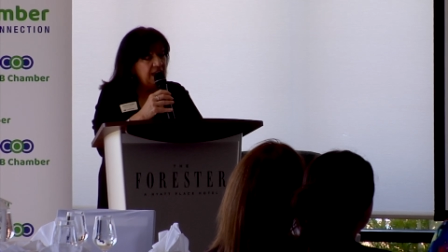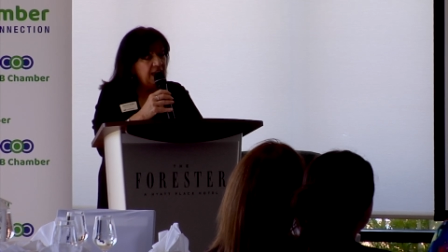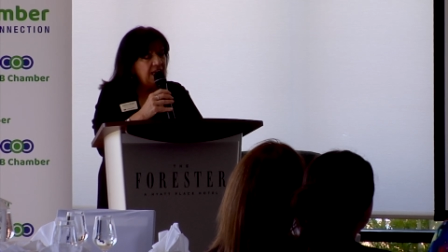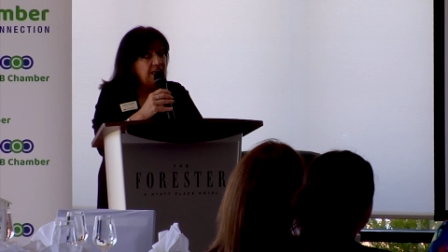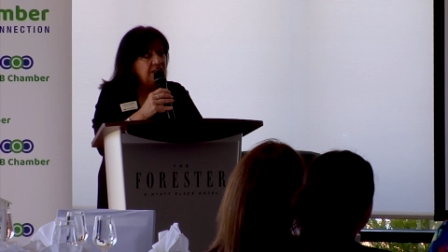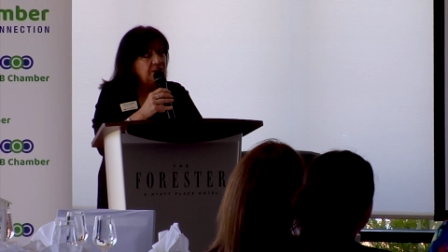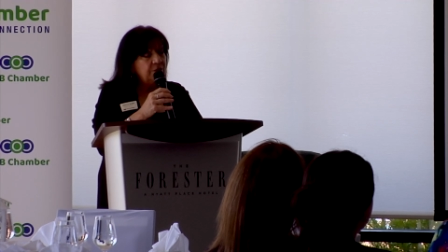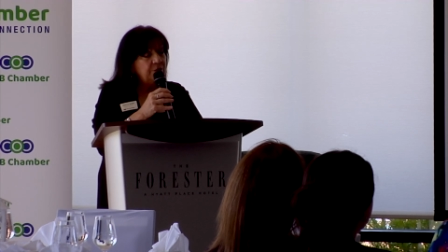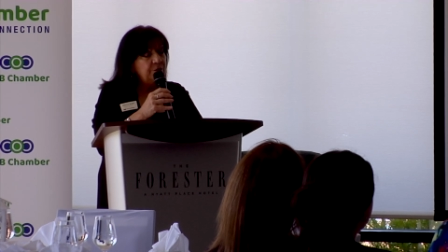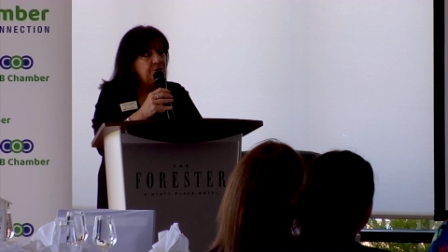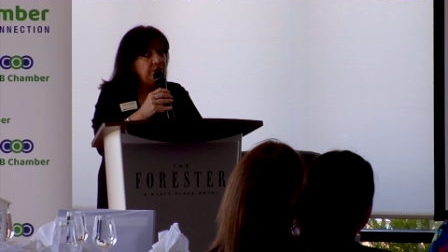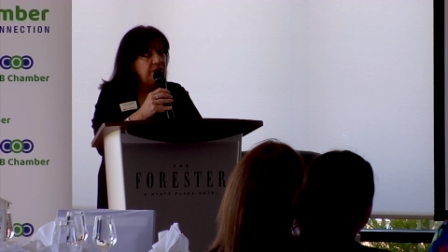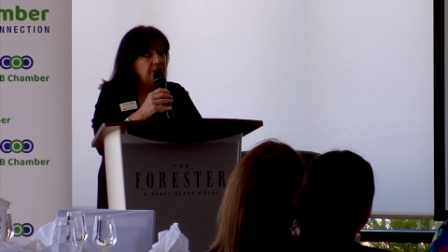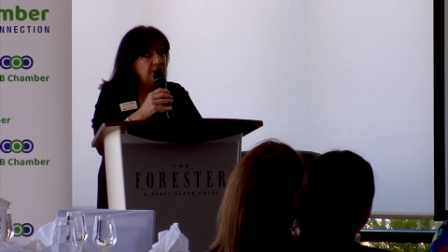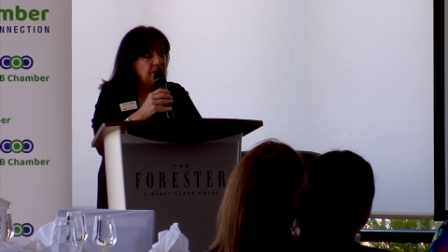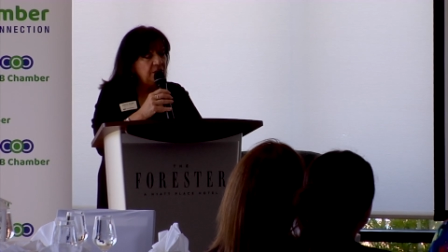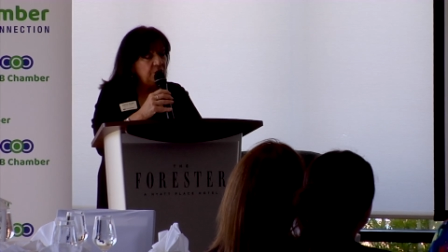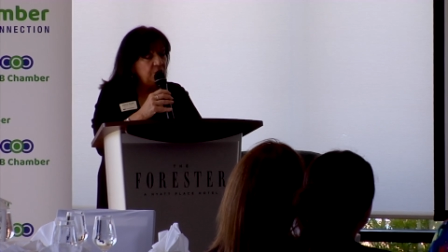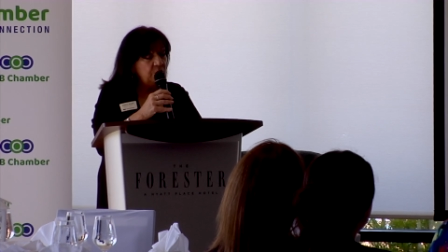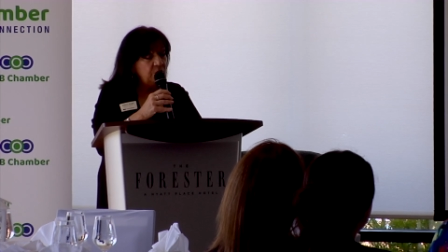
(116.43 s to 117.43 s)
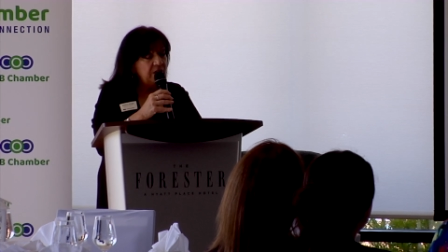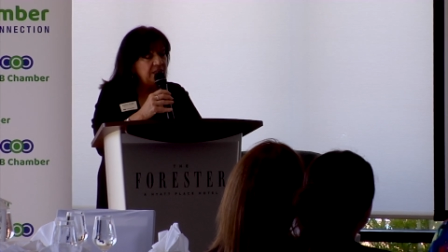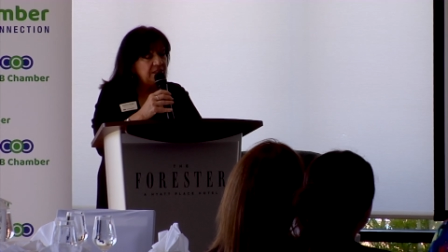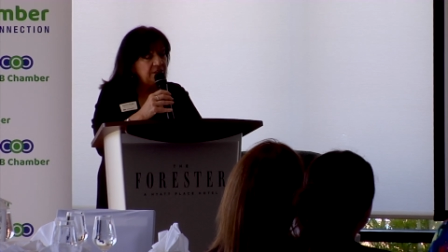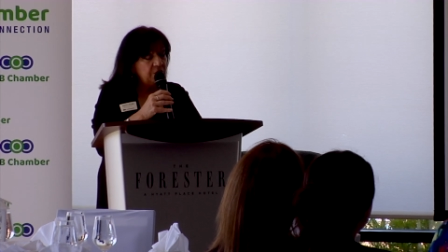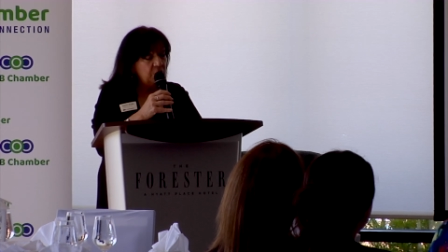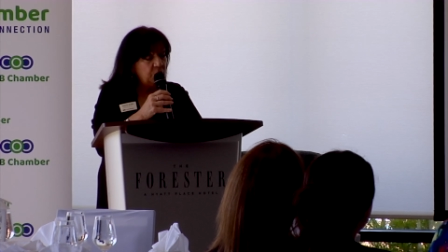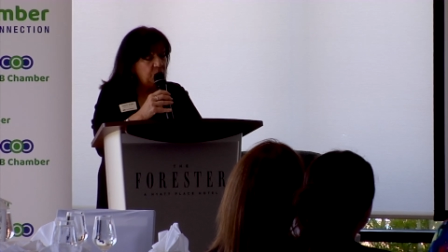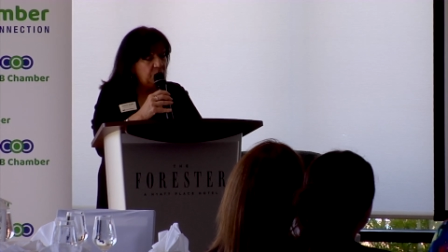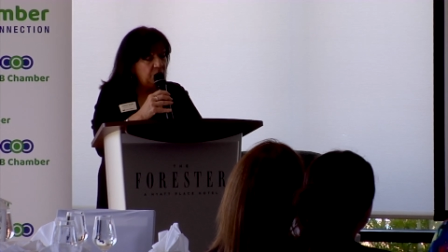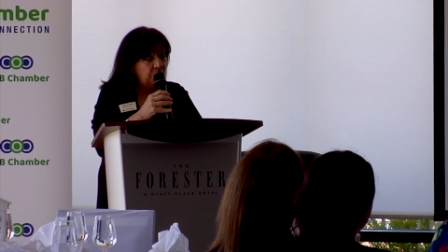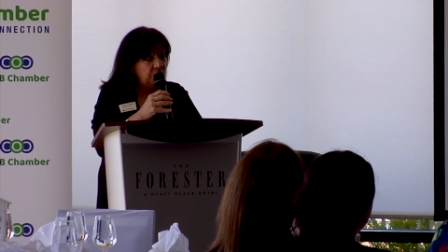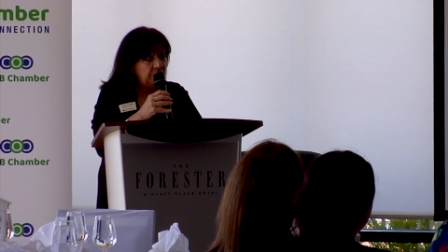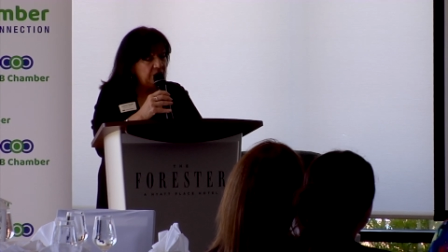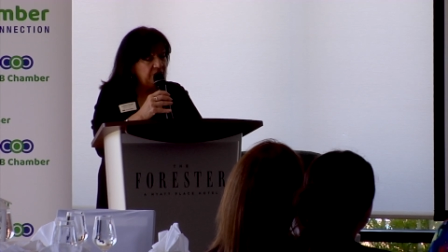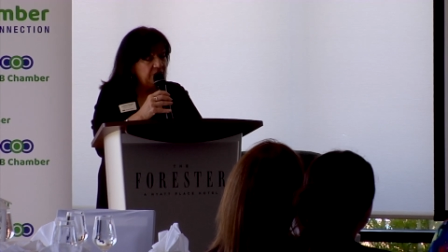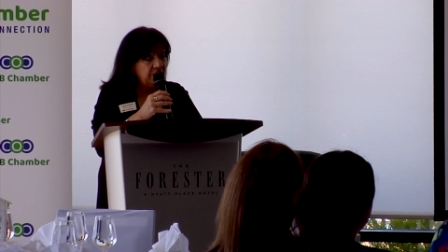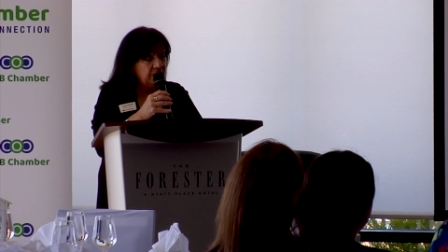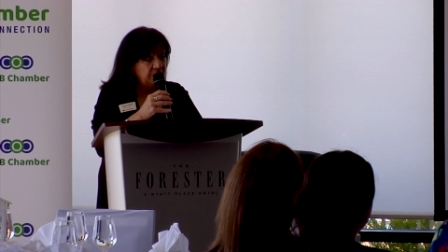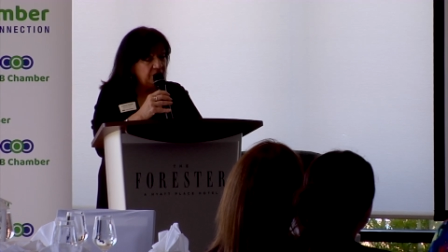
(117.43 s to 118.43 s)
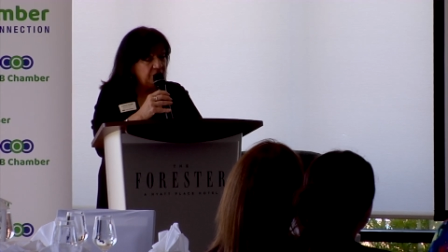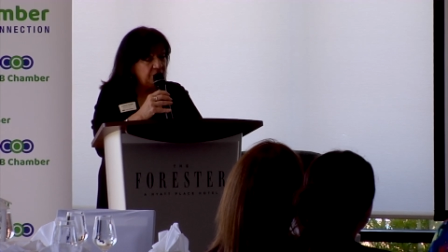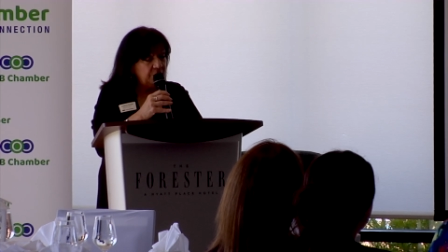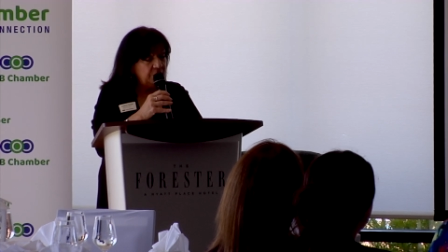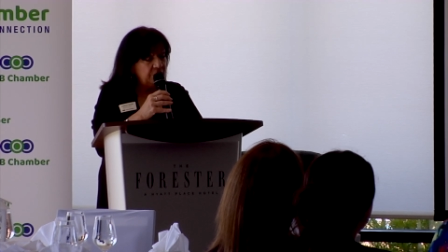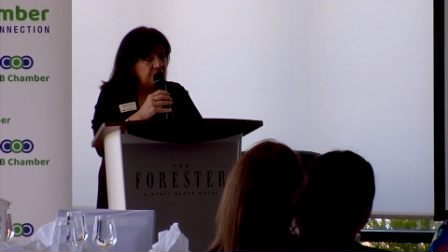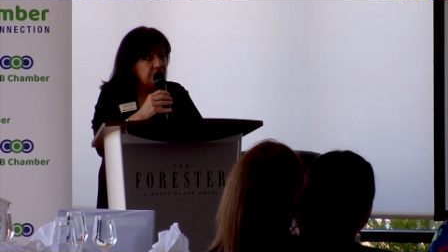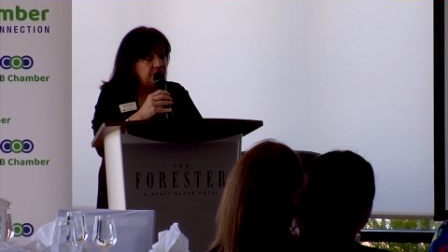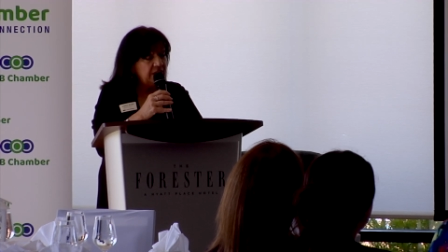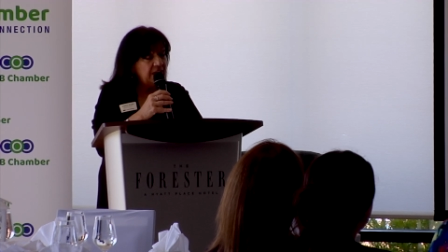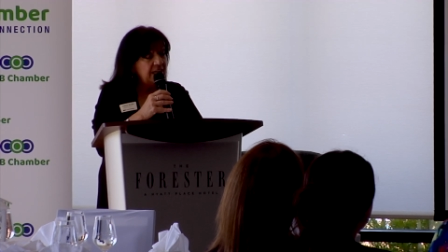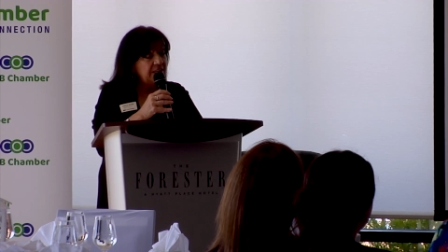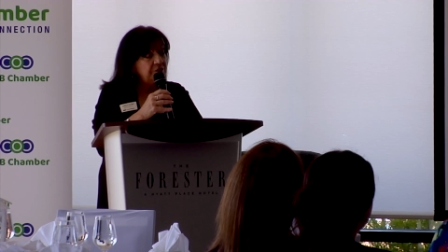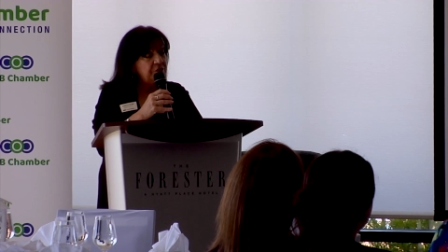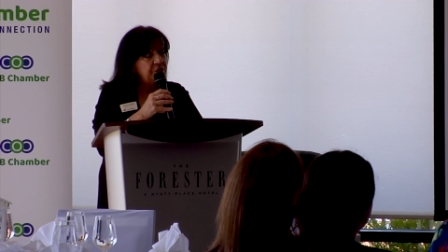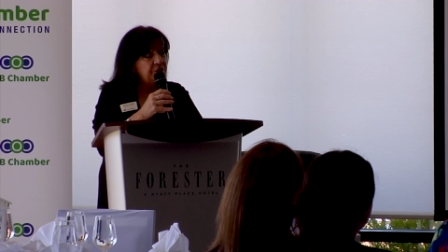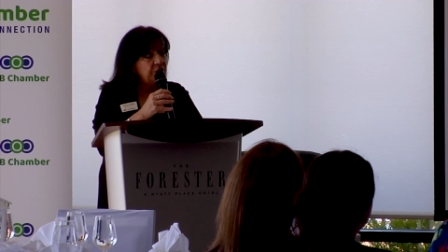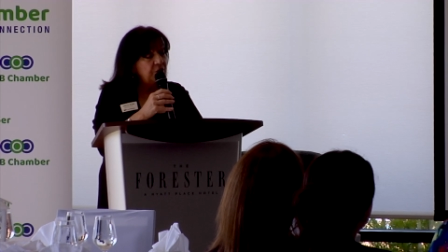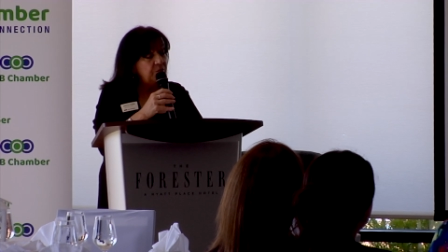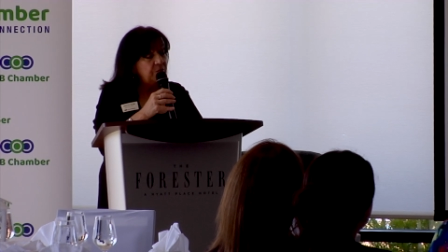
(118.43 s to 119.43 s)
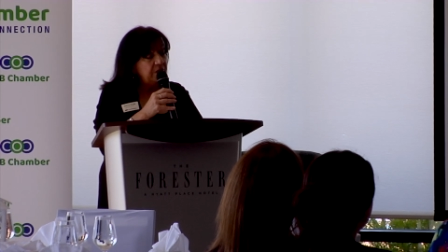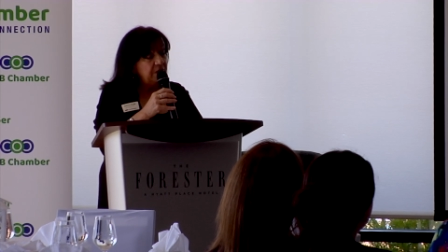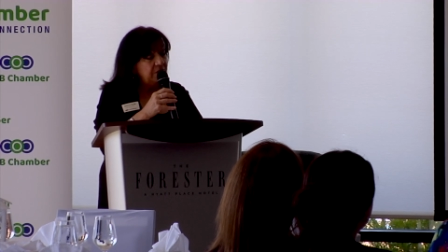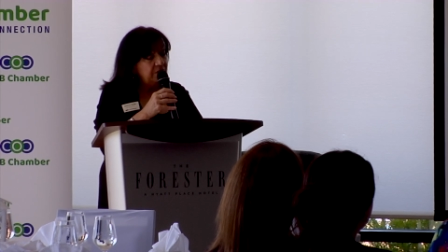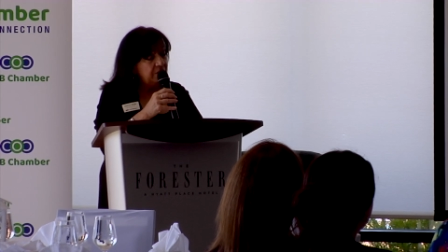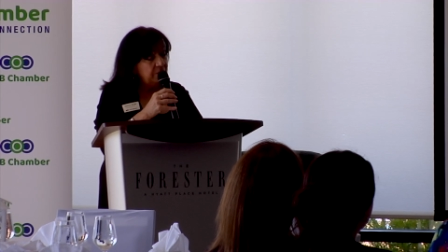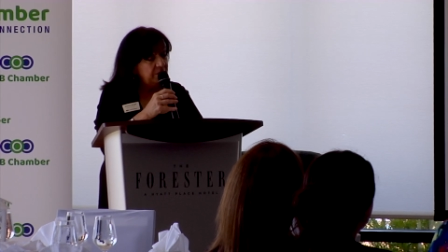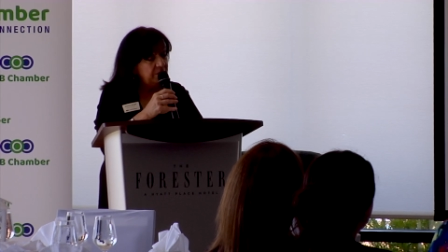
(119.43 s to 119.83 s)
including the USO Board of Governors and chairman of the